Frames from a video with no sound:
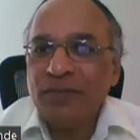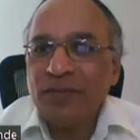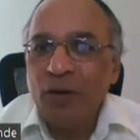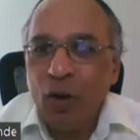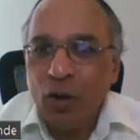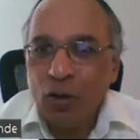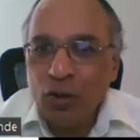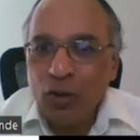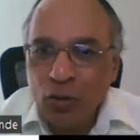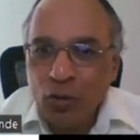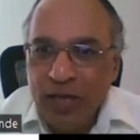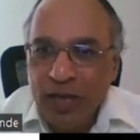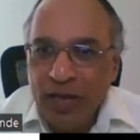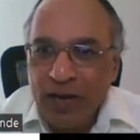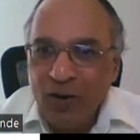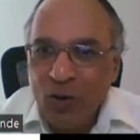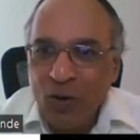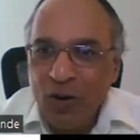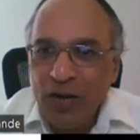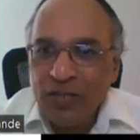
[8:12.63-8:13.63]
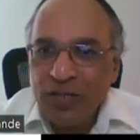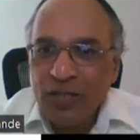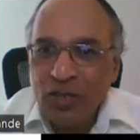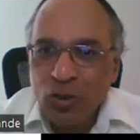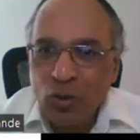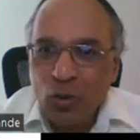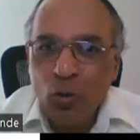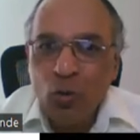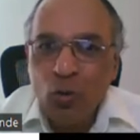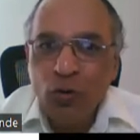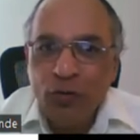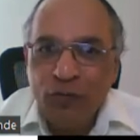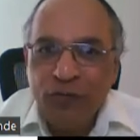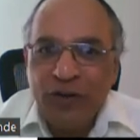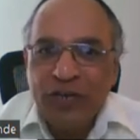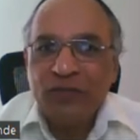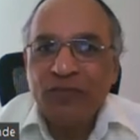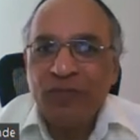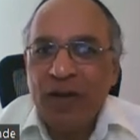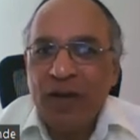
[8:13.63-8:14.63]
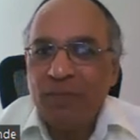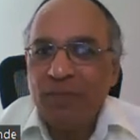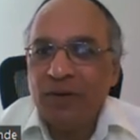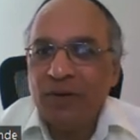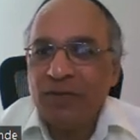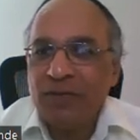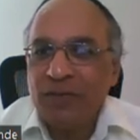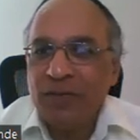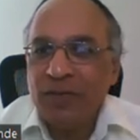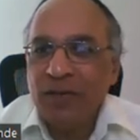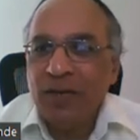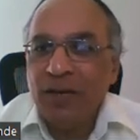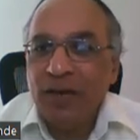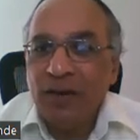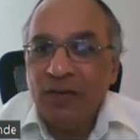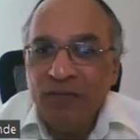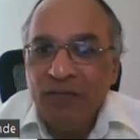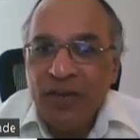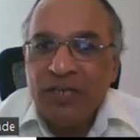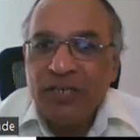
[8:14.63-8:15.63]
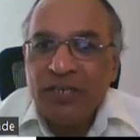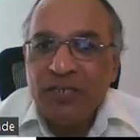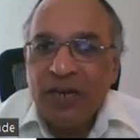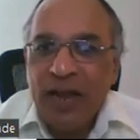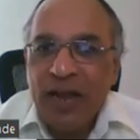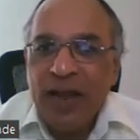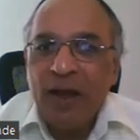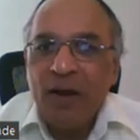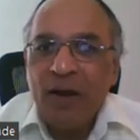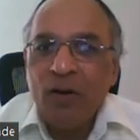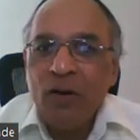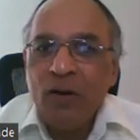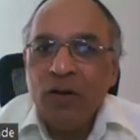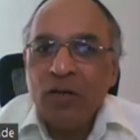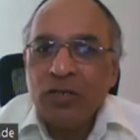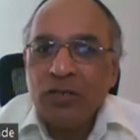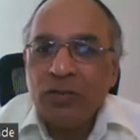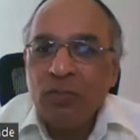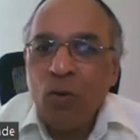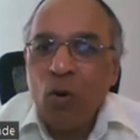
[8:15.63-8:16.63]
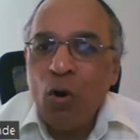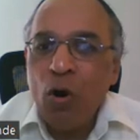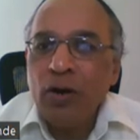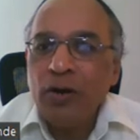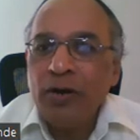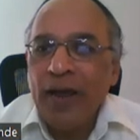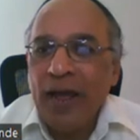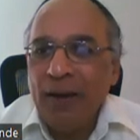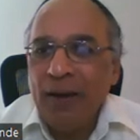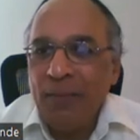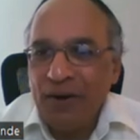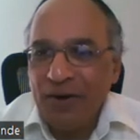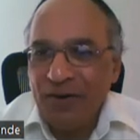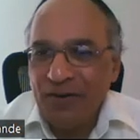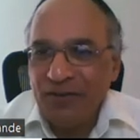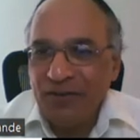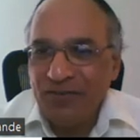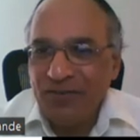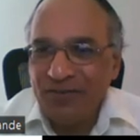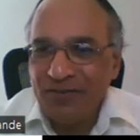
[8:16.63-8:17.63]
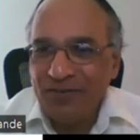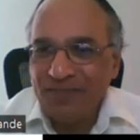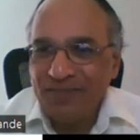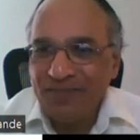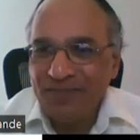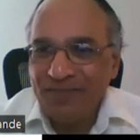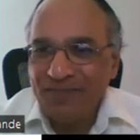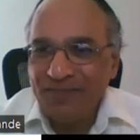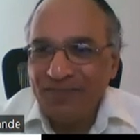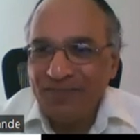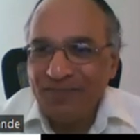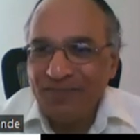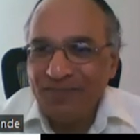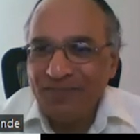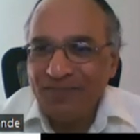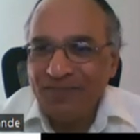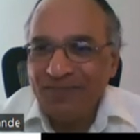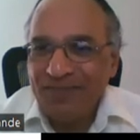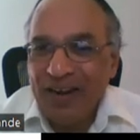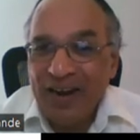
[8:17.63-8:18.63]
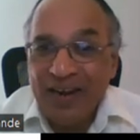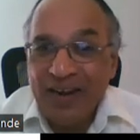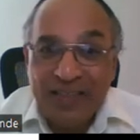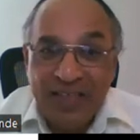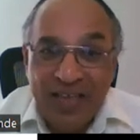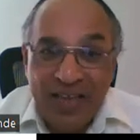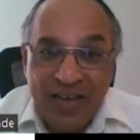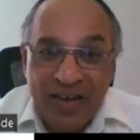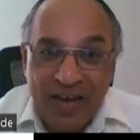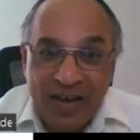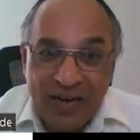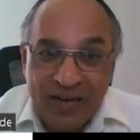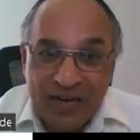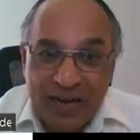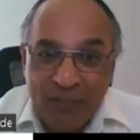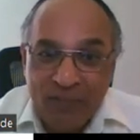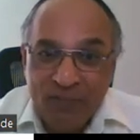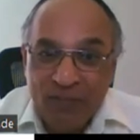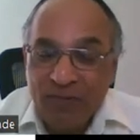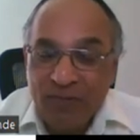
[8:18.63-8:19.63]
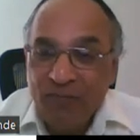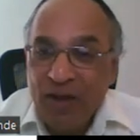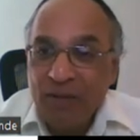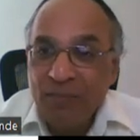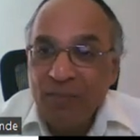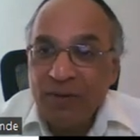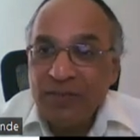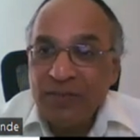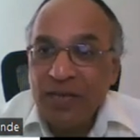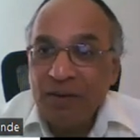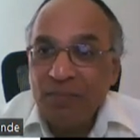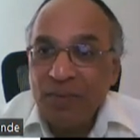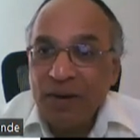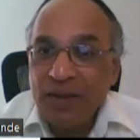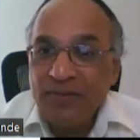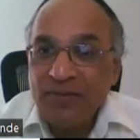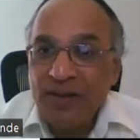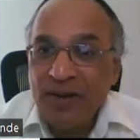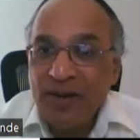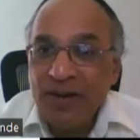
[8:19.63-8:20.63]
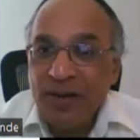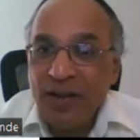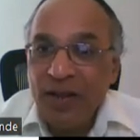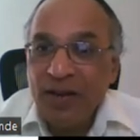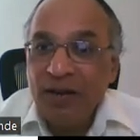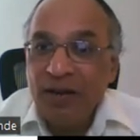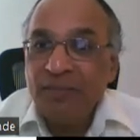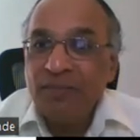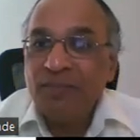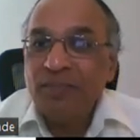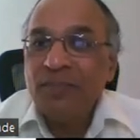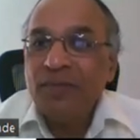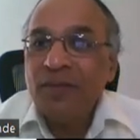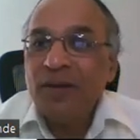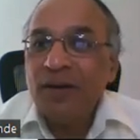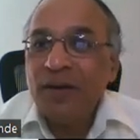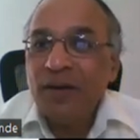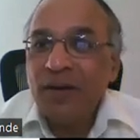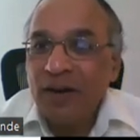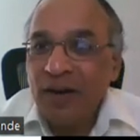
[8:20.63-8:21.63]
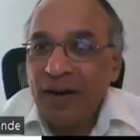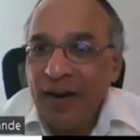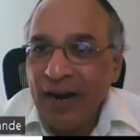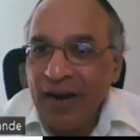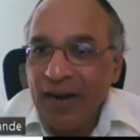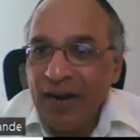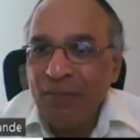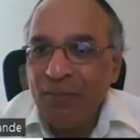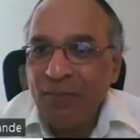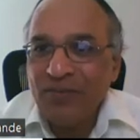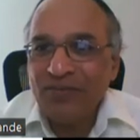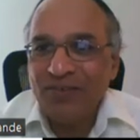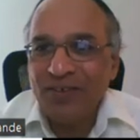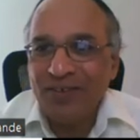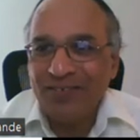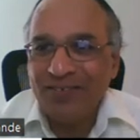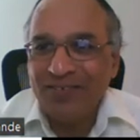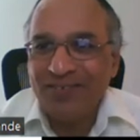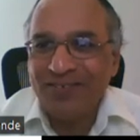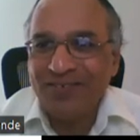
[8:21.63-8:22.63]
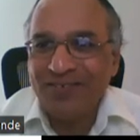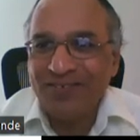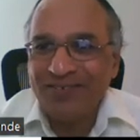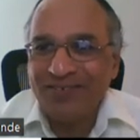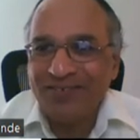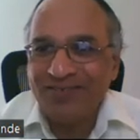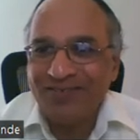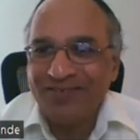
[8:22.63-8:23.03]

Also, they are called as the slow twitch fibers, which have small diameters. And they are type 1 fibers are present in red muscles.